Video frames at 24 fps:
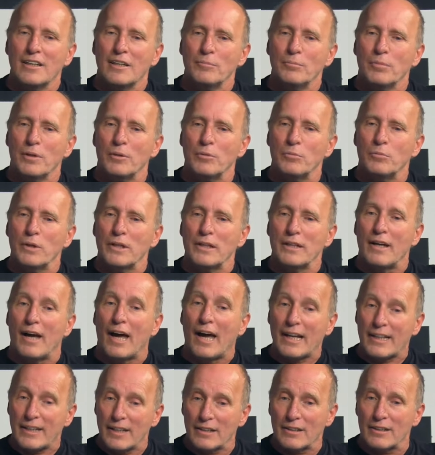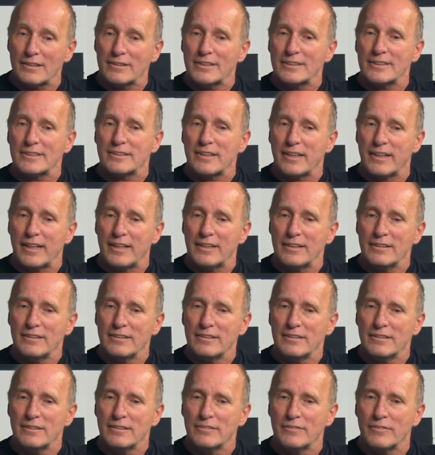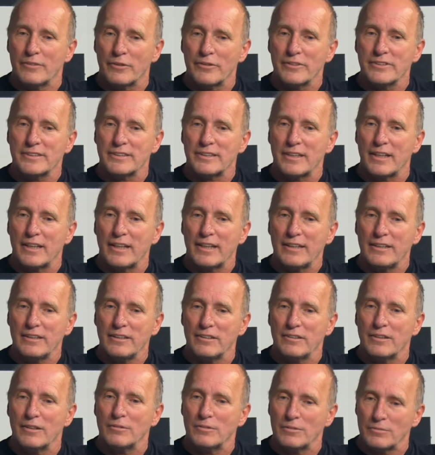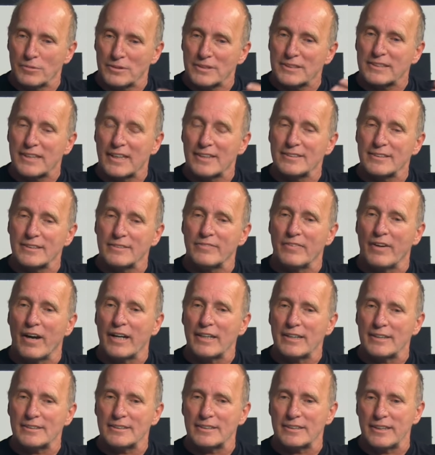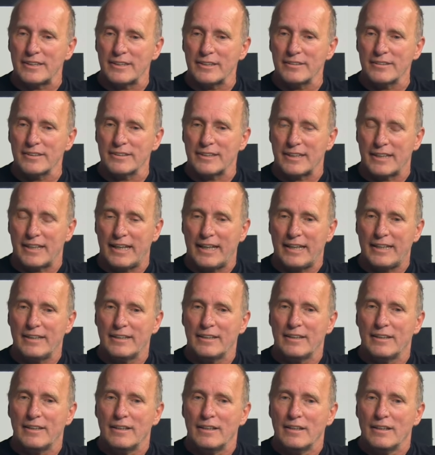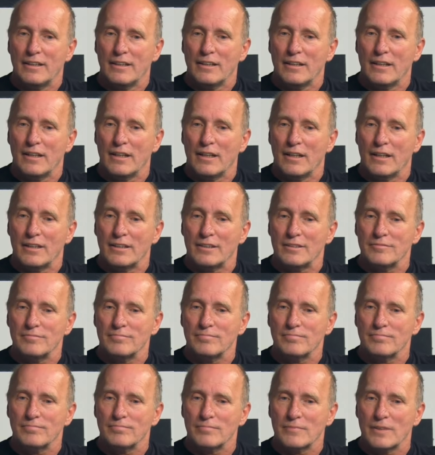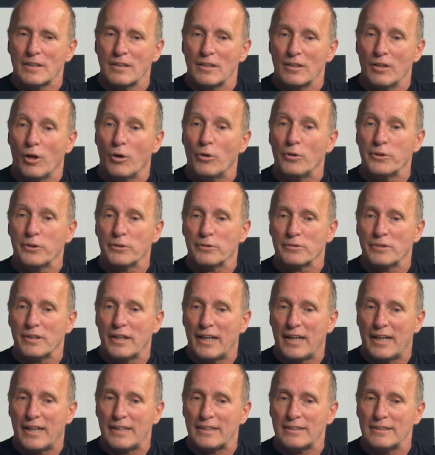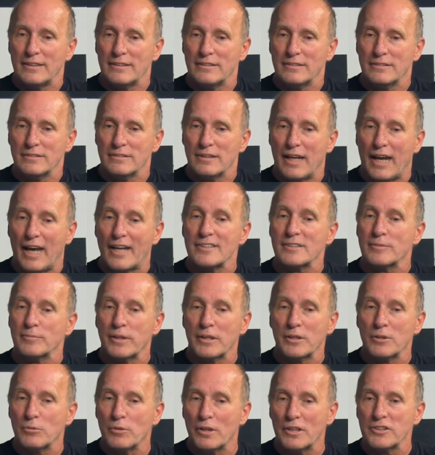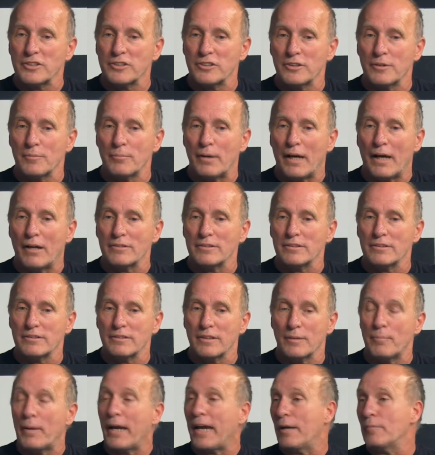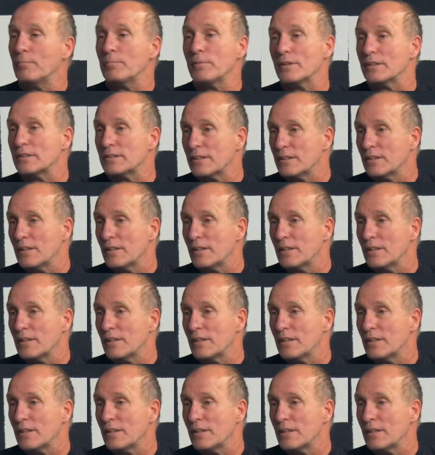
But when I got on the stand the first day, was testifying at the end of the day, a lawyer had asked me a question about the pamphlet.